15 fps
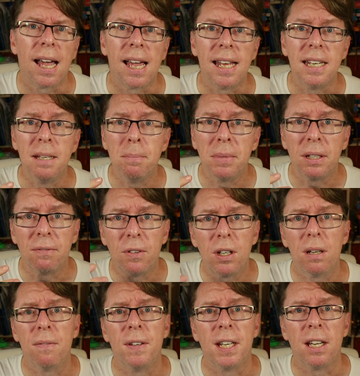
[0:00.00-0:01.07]
And in my
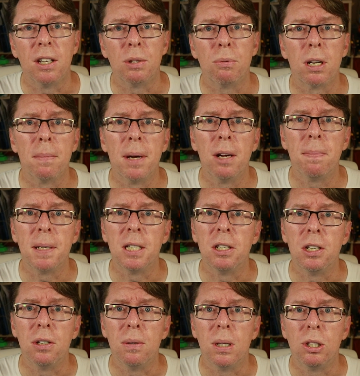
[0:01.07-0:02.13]
follow-up videos, what I'm hoping to
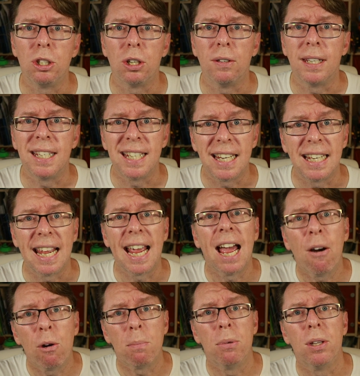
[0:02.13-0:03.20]
do is show you exactly
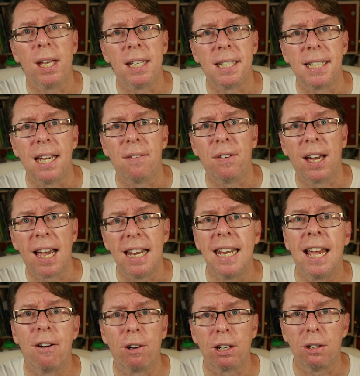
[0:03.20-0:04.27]
how I put that together and
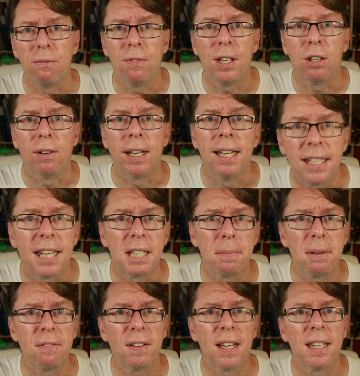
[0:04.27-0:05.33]
how I configure it. Now, to
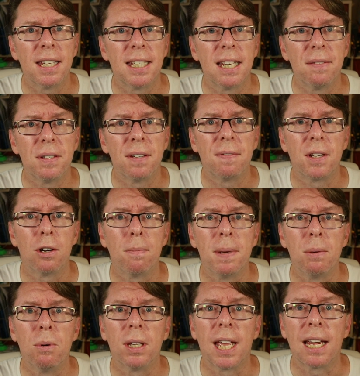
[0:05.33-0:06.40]
be fair, the devs have told
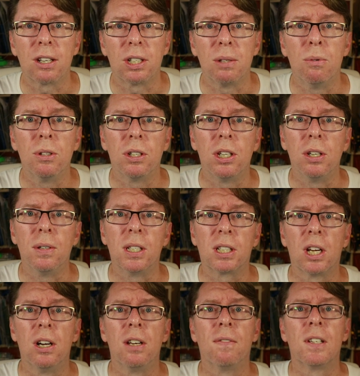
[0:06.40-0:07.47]
me what they actually want to do is
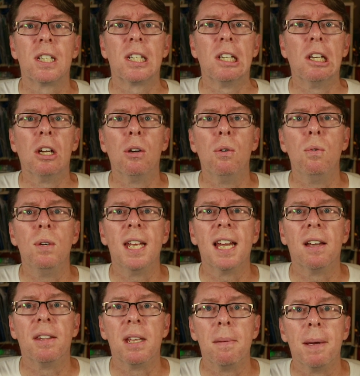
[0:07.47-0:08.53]
kind of slow
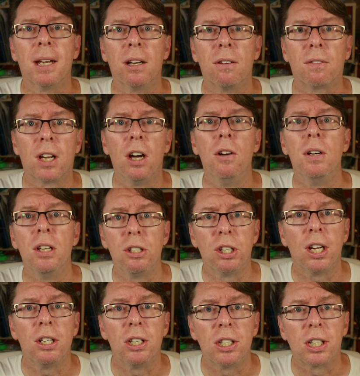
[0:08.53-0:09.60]
down the amount of code and
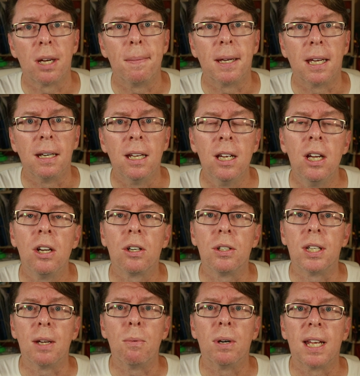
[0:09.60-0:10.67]
changes coming in,
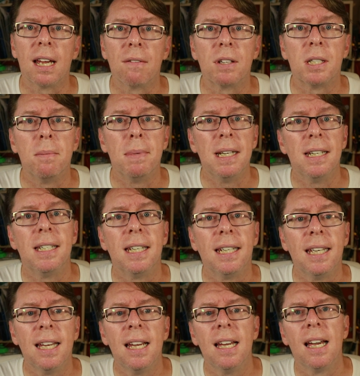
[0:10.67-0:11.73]
because they want to have
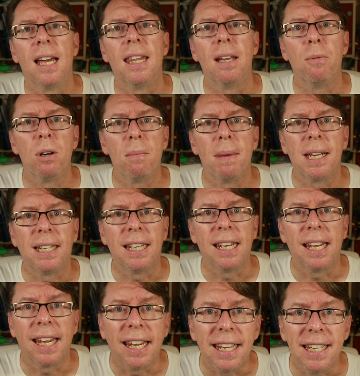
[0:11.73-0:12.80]
stability and they want to make it
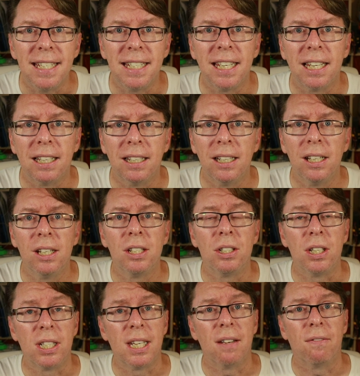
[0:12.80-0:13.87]
easier
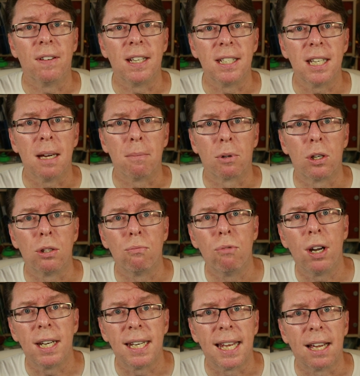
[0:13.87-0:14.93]
to set things up. Because
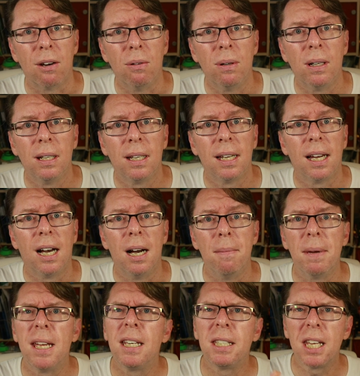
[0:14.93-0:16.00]
right now,
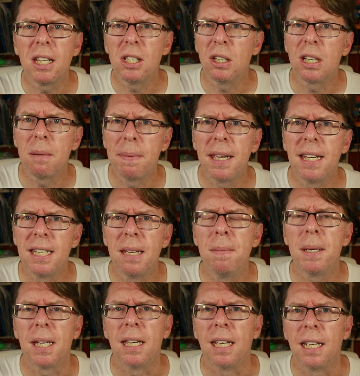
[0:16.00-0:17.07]
it does look a bit
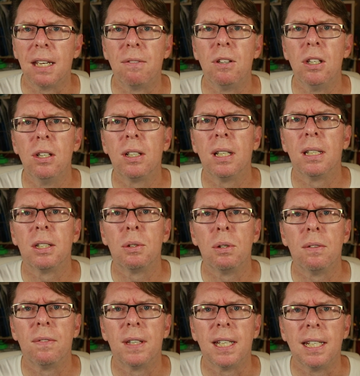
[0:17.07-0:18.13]
intimidating. If you look at
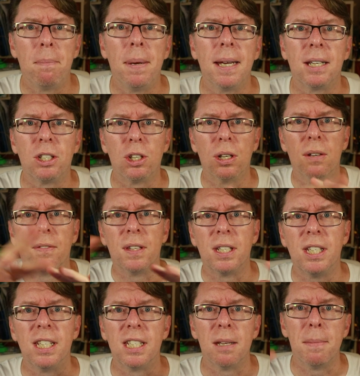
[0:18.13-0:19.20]
sort of the picture of the
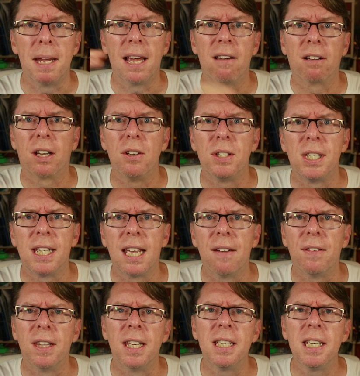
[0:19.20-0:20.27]
system and how it goes
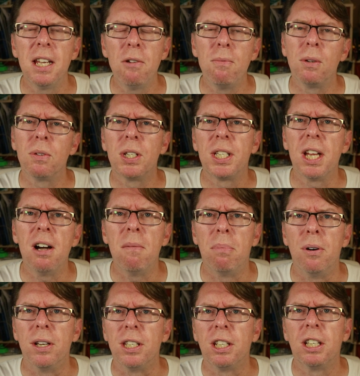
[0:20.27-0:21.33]
together, there's no real start
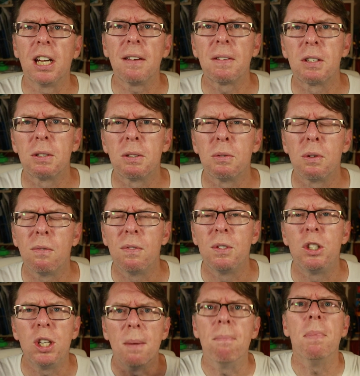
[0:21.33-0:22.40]
point. You kind of sort of
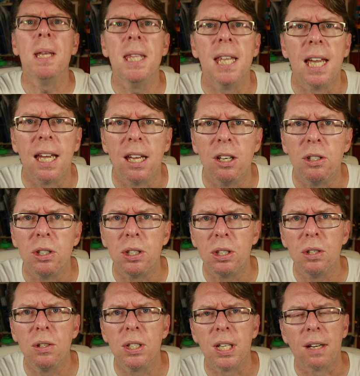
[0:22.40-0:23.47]
jump in there and
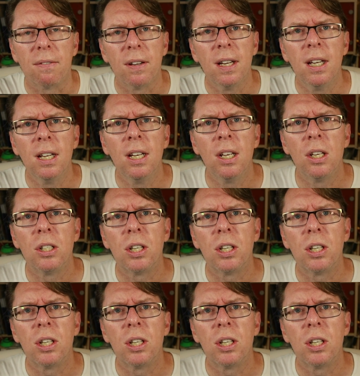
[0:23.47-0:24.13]
just do stuff.